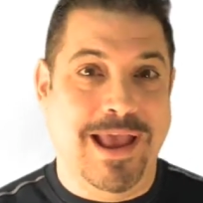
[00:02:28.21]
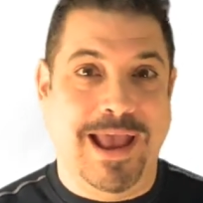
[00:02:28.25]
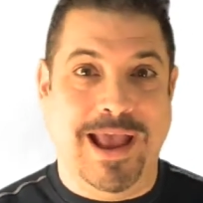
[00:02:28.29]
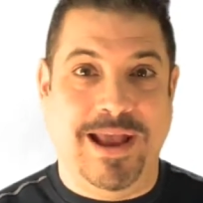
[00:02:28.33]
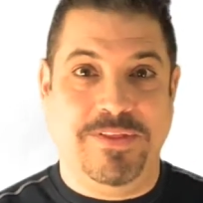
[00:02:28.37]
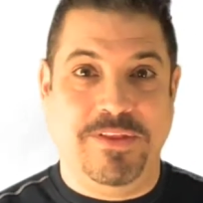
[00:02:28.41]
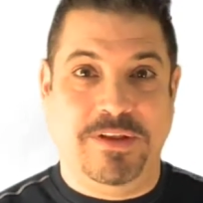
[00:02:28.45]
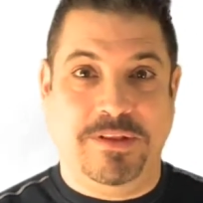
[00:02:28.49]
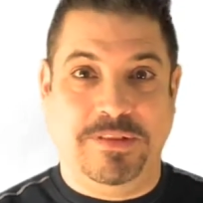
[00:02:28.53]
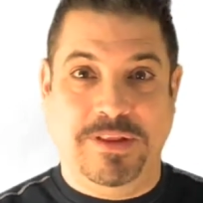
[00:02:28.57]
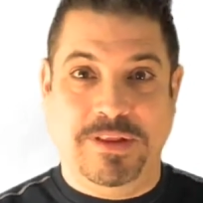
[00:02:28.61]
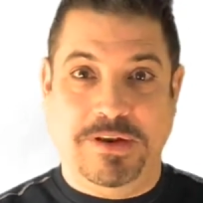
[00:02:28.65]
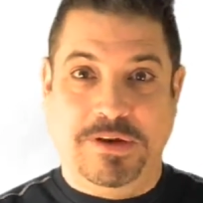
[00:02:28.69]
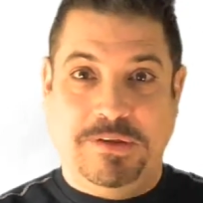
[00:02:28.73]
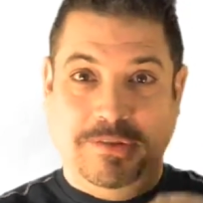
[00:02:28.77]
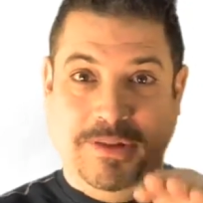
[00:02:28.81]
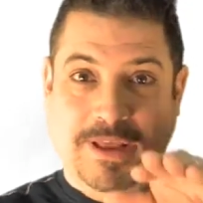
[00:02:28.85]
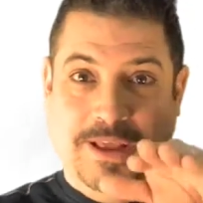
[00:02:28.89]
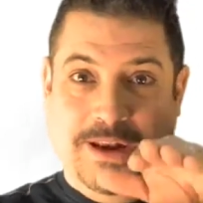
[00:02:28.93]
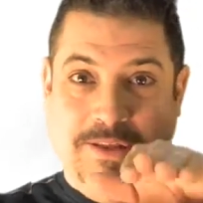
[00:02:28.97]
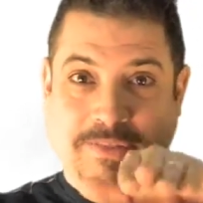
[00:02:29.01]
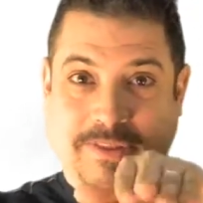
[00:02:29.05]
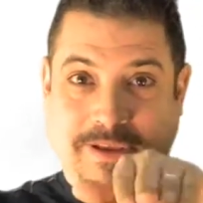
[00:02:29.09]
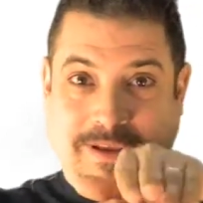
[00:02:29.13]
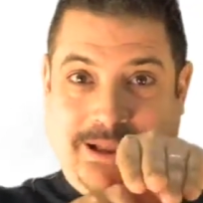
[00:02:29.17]
and the little
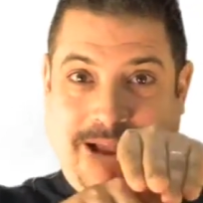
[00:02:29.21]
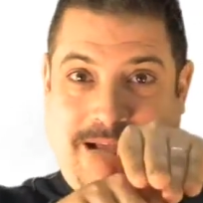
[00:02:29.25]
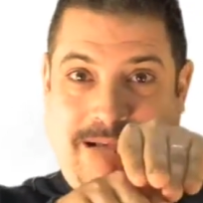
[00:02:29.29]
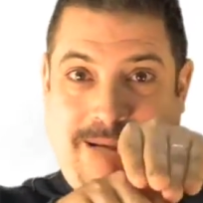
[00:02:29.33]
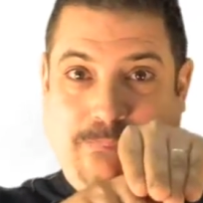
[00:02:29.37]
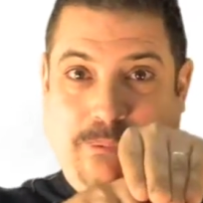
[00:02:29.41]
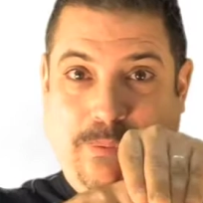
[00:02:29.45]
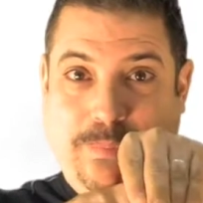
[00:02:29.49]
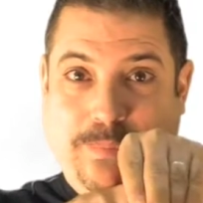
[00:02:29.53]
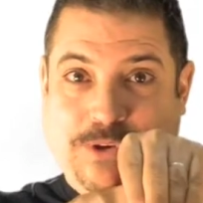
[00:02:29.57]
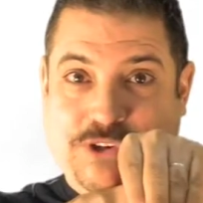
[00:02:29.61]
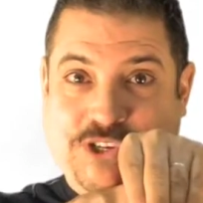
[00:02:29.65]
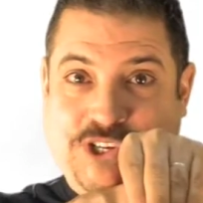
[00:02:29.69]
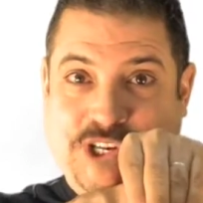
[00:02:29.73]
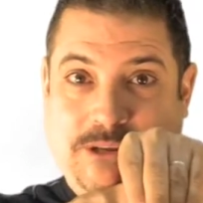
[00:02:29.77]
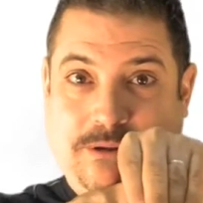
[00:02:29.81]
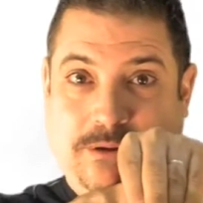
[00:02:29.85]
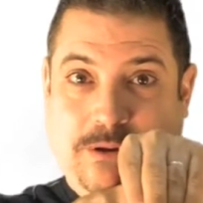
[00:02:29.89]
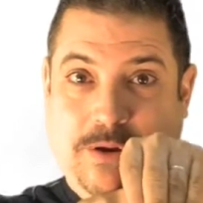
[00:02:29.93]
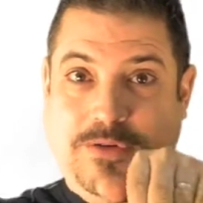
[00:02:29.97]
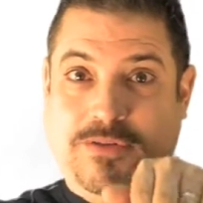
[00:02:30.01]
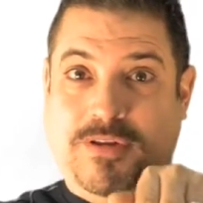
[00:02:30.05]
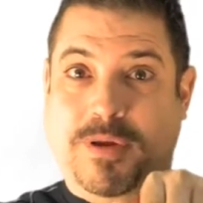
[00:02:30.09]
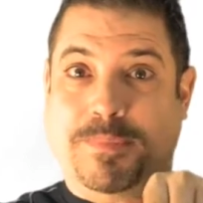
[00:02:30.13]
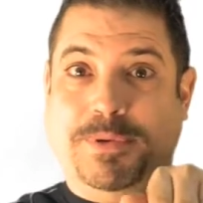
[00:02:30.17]
lid on the copy machine
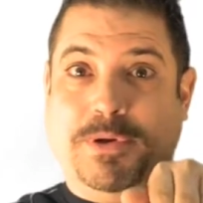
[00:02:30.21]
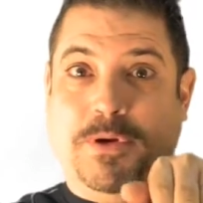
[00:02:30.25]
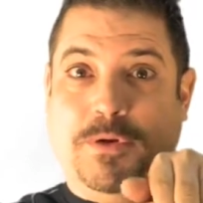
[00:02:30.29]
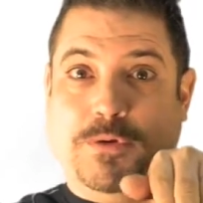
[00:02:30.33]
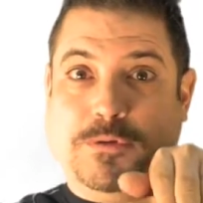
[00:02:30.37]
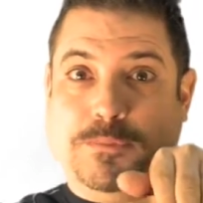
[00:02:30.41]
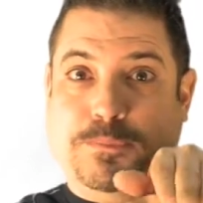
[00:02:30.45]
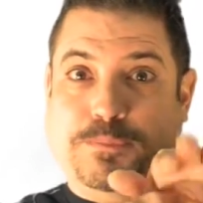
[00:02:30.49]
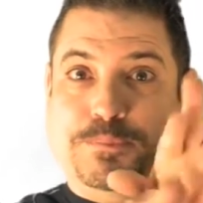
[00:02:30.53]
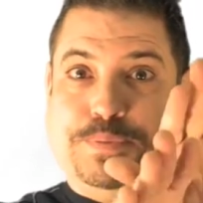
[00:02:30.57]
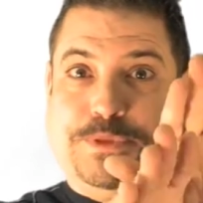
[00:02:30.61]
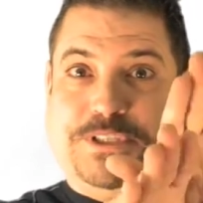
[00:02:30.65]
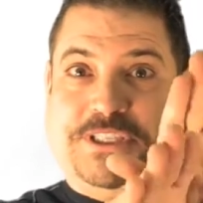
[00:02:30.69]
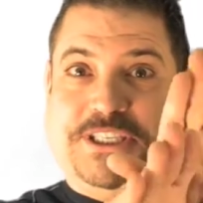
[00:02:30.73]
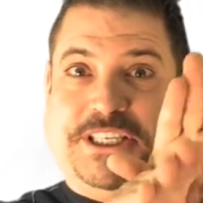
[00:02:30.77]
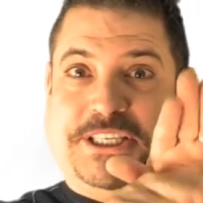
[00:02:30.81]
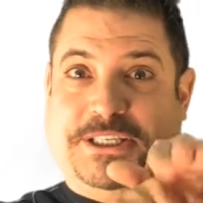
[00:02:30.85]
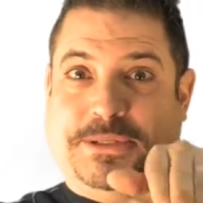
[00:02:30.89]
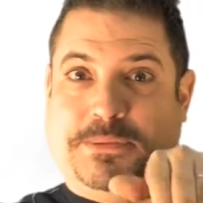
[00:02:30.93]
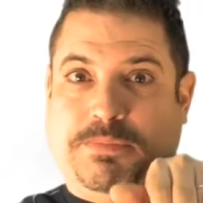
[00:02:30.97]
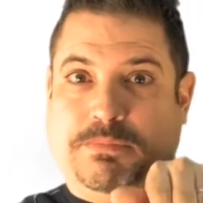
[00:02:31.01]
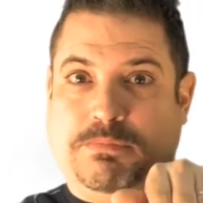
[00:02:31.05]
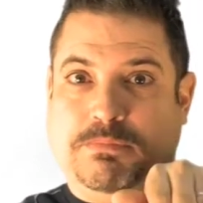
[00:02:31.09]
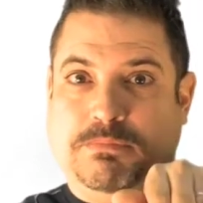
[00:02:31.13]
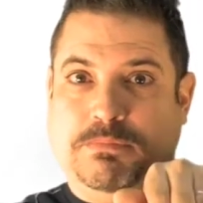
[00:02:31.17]
goes up and goes,
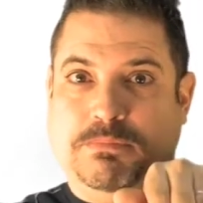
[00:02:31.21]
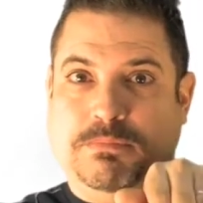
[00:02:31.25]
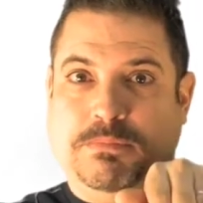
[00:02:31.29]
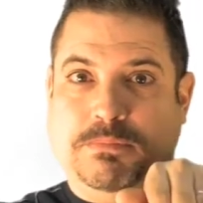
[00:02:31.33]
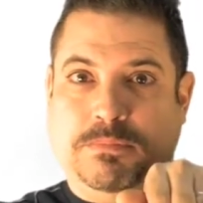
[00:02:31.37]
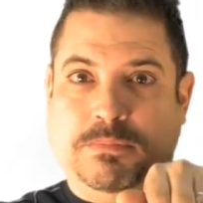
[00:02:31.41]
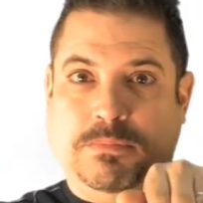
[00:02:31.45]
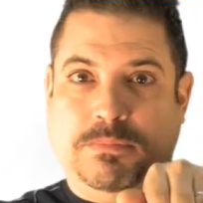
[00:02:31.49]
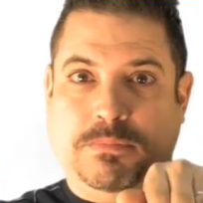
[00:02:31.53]
psst,